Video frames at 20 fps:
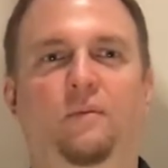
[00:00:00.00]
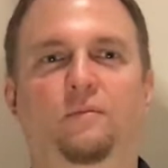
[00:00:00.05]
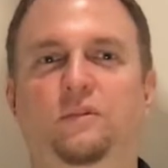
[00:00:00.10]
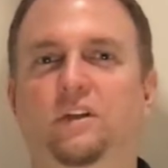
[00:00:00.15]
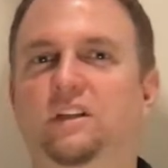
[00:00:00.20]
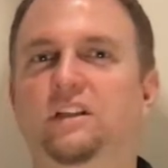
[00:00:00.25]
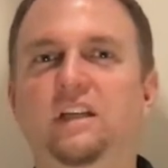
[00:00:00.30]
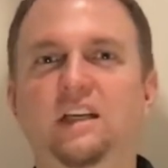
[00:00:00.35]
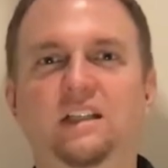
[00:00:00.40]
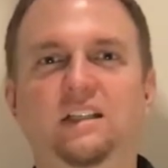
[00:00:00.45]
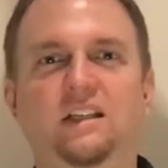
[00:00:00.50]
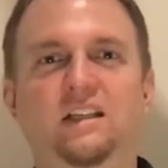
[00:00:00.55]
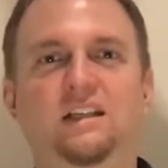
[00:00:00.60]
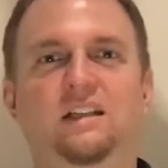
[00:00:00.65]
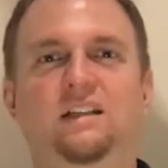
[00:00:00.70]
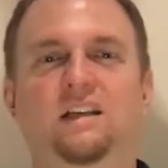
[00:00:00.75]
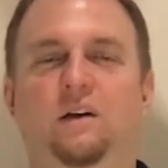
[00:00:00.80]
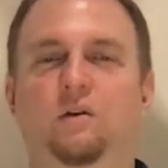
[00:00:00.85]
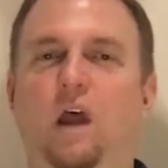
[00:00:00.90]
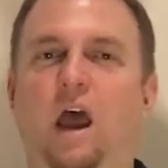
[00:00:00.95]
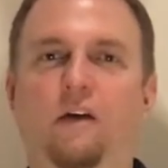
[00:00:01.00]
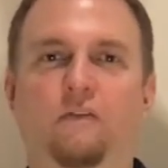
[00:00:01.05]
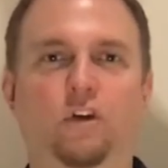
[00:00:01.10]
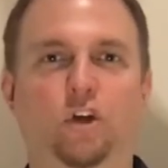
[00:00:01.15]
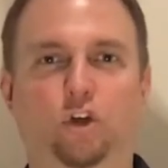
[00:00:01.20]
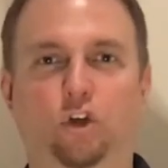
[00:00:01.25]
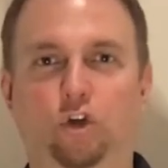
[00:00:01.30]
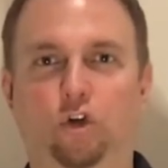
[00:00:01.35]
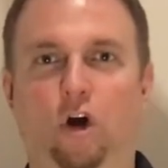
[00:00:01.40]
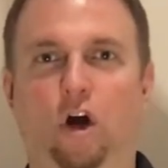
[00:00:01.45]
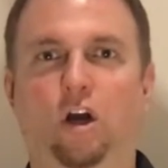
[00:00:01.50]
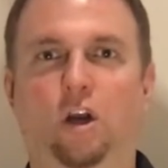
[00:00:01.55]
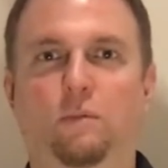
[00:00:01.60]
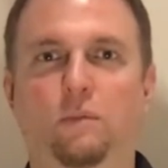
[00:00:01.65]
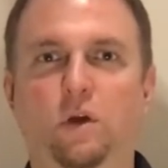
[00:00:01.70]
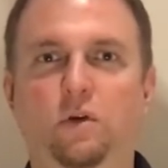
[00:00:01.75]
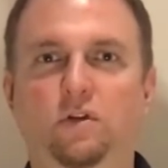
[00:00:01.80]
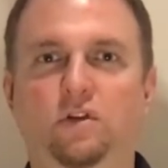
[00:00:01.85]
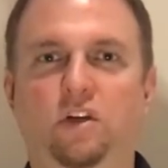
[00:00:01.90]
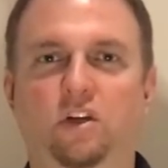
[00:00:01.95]
diseases and having a strong
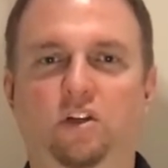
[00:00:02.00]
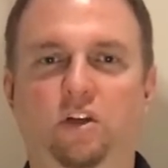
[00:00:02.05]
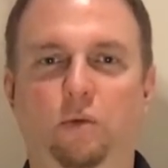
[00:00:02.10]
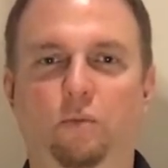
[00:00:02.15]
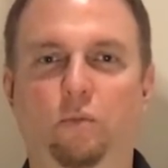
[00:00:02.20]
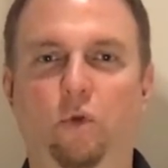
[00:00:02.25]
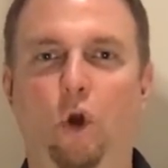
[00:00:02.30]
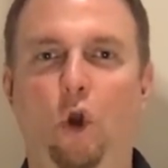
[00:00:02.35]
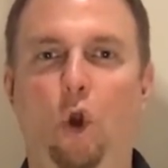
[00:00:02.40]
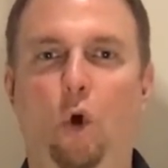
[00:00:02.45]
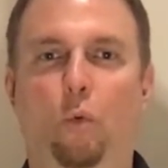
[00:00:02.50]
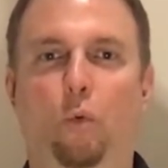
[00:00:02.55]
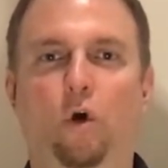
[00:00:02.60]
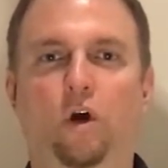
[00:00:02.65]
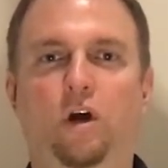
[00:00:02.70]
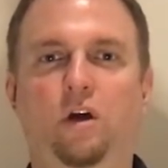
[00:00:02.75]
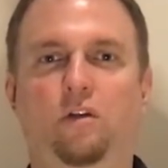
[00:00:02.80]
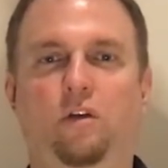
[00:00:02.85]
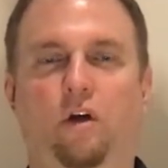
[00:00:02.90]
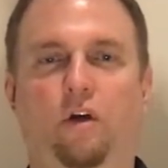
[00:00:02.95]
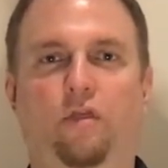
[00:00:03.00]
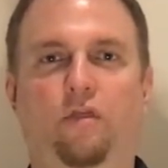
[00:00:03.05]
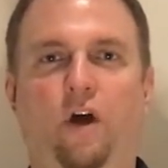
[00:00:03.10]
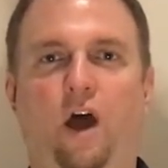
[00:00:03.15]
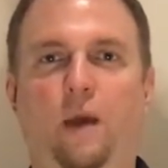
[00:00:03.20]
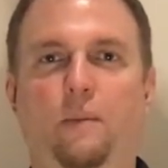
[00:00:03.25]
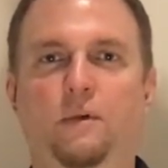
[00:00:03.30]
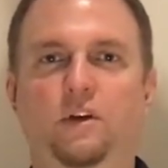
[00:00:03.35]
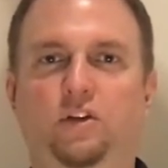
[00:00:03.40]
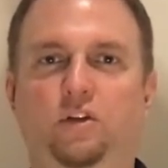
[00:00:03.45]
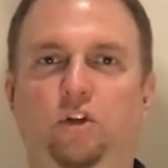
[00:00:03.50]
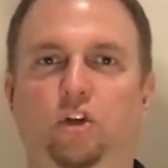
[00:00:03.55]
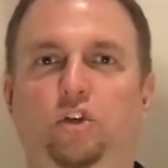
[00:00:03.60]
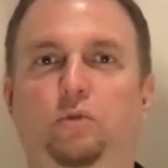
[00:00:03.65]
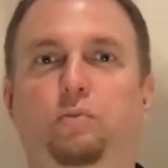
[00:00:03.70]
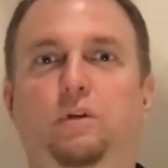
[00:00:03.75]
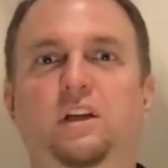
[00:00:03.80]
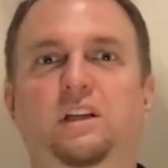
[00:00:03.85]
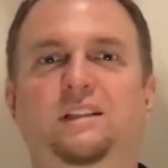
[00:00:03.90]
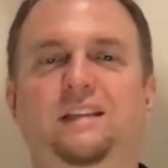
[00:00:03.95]
immune system. Working their thymus and their
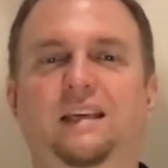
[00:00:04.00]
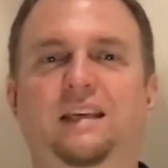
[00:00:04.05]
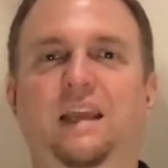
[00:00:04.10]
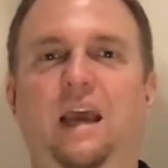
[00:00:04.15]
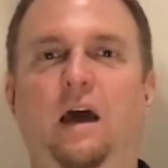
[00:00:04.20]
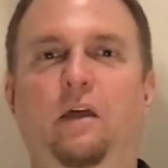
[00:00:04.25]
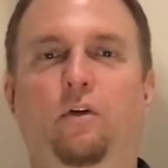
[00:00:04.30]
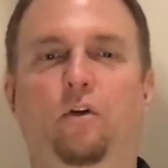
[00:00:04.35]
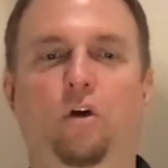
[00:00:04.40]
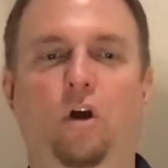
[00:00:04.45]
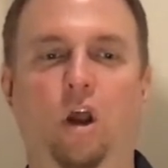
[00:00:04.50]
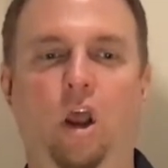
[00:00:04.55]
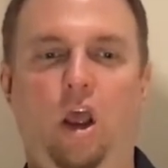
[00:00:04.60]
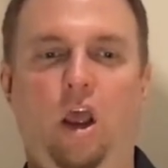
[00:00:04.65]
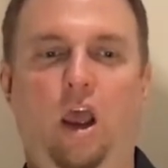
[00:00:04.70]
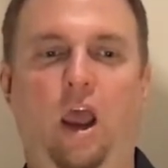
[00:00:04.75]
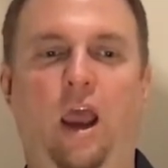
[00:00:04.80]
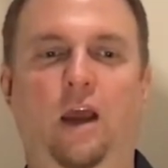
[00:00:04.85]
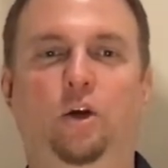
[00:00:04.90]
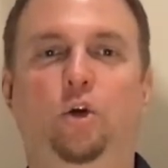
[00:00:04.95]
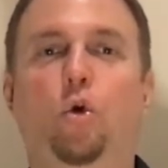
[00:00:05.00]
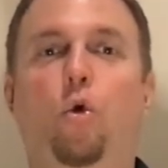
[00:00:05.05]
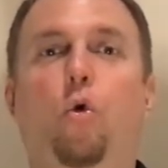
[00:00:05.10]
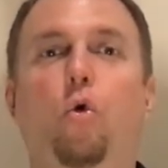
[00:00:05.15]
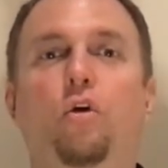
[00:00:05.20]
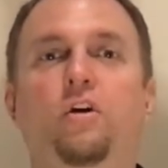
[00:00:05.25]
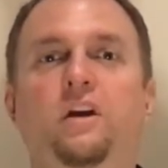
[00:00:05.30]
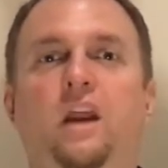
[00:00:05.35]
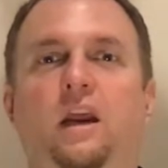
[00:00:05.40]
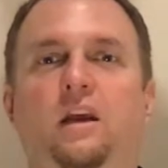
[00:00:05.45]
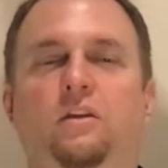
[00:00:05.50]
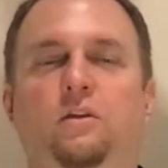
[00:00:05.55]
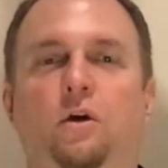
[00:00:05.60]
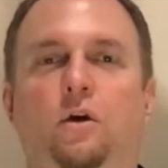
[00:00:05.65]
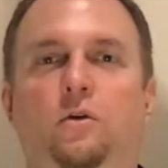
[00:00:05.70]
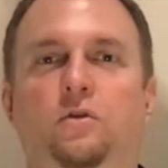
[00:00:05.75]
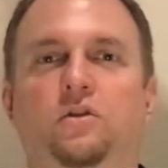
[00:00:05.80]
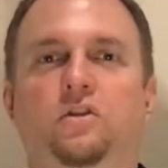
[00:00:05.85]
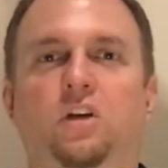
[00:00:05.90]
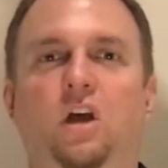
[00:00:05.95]
spleen together and coordinating
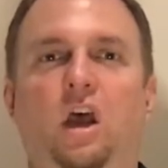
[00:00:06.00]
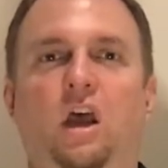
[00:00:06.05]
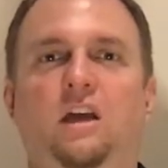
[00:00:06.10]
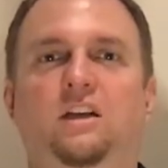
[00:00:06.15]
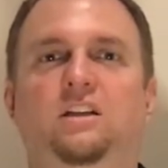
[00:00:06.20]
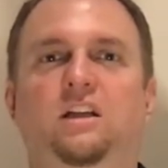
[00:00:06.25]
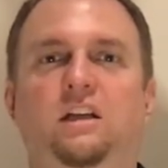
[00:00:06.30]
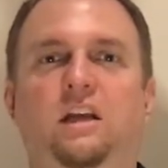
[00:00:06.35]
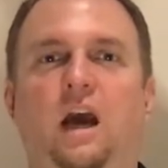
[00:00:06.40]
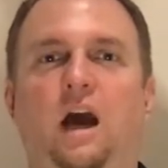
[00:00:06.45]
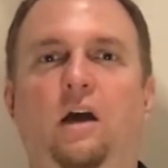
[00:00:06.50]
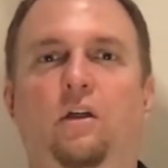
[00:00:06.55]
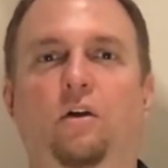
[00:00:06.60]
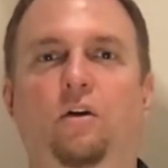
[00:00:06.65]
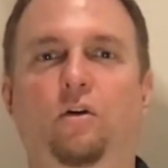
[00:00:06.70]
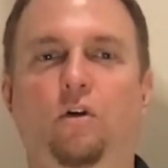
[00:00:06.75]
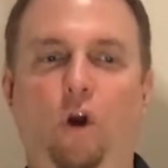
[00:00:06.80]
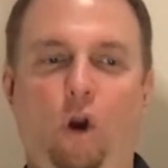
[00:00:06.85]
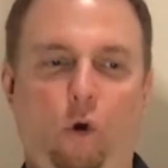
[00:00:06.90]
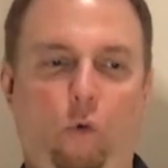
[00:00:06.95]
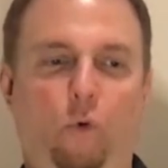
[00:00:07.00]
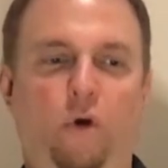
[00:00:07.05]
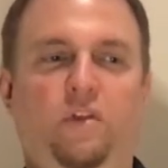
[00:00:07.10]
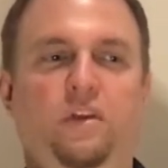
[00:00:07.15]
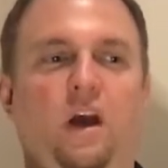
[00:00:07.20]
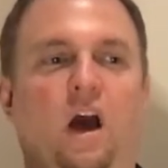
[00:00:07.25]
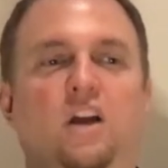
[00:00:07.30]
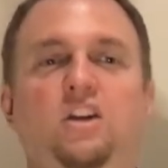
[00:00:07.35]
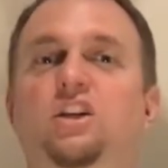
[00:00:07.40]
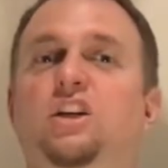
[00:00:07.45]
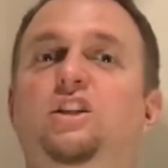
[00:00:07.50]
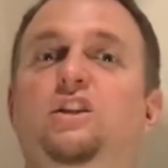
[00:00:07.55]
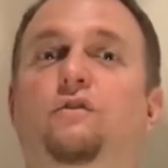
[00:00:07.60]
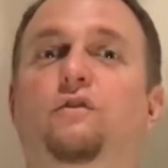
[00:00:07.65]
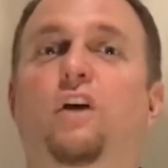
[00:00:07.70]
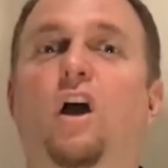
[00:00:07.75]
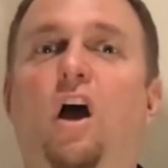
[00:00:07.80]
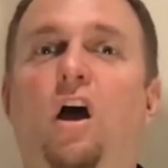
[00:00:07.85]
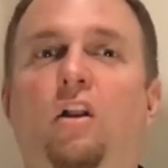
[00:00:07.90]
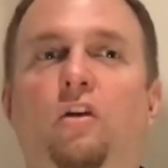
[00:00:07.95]
those together with the ideas of
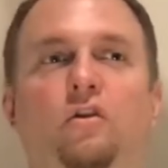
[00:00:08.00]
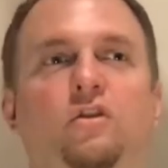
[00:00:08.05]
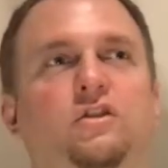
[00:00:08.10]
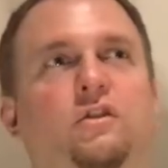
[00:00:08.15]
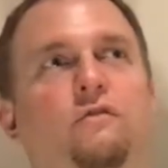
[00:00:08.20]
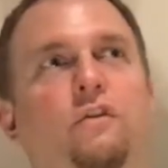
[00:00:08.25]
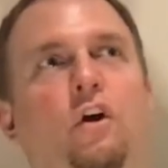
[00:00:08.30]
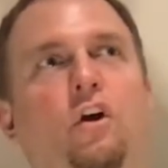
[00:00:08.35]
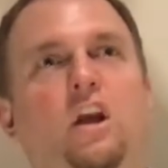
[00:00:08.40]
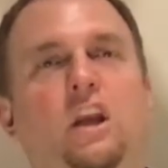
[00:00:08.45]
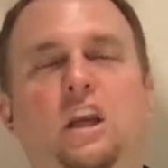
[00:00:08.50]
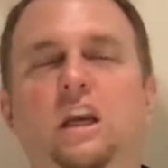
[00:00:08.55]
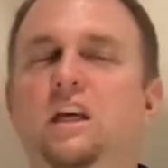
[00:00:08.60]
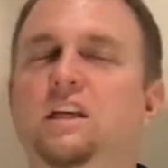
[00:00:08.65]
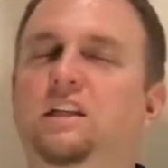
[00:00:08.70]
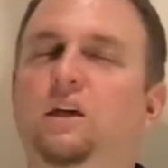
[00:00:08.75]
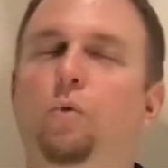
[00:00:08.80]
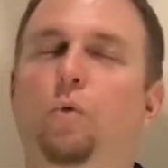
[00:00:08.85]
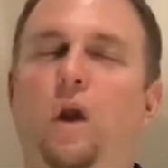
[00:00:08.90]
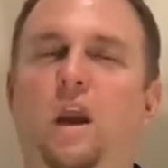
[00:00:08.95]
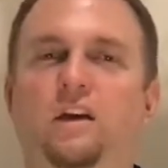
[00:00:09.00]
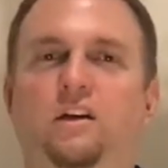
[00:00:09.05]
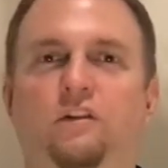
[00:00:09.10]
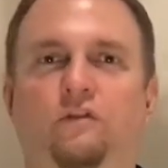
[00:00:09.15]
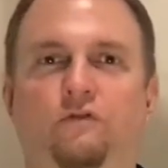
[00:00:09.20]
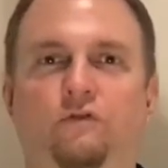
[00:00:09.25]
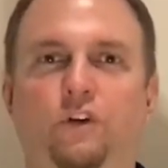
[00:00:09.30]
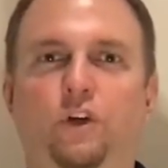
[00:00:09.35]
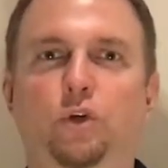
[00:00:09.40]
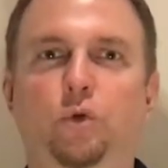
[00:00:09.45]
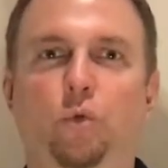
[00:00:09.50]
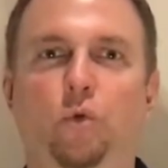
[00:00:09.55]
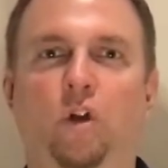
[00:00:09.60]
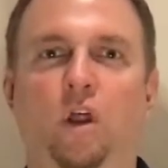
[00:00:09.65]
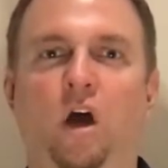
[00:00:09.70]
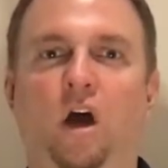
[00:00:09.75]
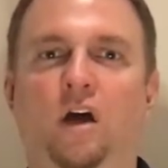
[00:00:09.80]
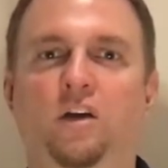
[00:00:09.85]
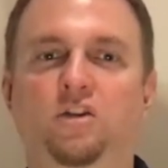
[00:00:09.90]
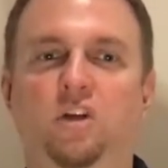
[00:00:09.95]
color is a very easy way to
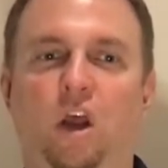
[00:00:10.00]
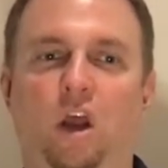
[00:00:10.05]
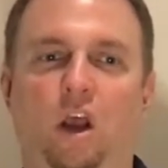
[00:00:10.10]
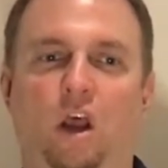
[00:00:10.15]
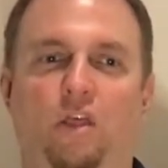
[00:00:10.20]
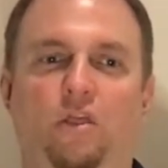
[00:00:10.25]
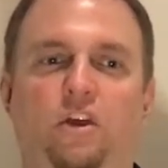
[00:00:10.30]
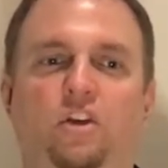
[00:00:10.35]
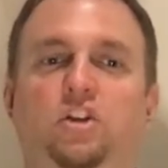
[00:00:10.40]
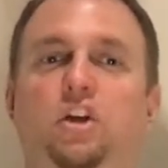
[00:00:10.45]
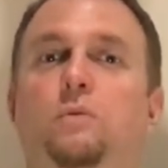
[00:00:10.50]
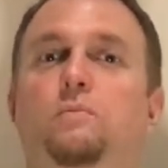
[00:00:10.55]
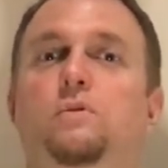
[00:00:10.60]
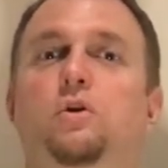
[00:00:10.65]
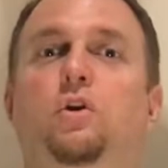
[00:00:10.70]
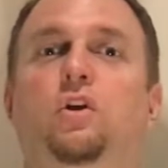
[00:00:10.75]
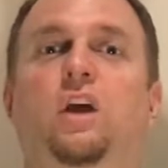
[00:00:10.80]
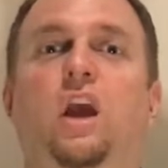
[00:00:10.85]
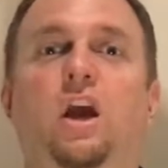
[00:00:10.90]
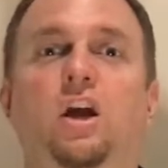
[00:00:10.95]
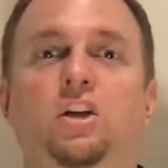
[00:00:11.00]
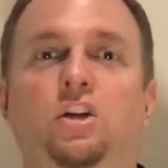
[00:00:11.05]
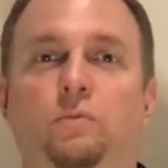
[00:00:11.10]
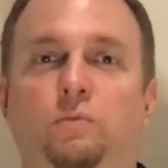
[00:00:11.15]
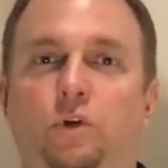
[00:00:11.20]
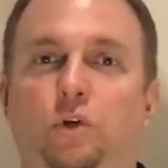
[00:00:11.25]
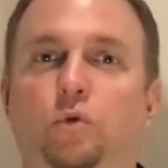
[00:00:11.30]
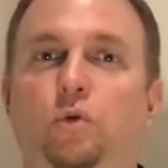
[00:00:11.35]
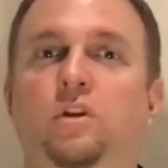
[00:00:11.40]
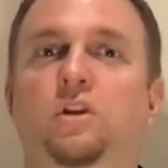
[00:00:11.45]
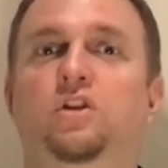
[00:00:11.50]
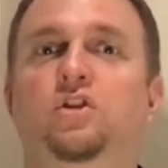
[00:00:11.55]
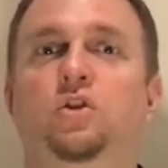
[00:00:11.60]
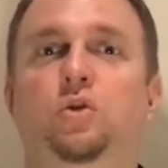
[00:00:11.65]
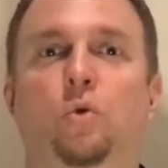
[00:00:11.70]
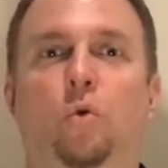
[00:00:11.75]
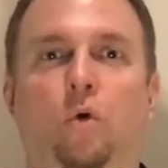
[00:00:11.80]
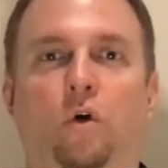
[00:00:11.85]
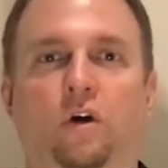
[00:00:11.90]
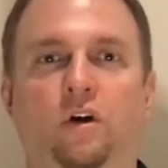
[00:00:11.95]
visualize this communication between these
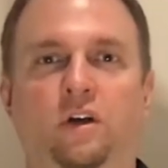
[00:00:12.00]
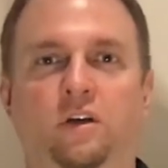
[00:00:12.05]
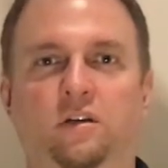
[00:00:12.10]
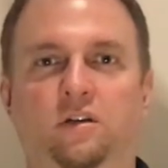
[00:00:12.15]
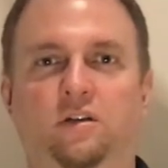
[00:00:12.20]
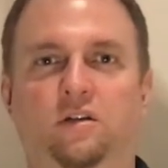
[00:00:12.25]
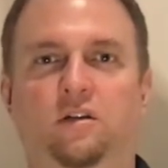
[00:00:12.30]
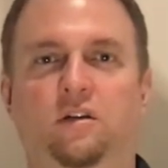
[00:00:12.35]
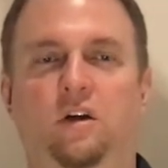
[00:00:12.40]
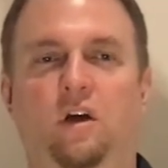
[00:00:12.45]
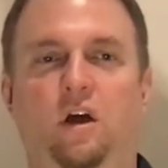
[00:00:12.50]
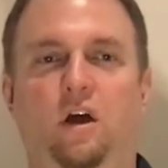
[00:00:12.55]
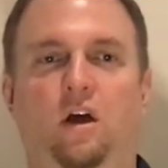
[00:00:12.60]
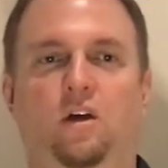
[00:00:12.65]
two organs.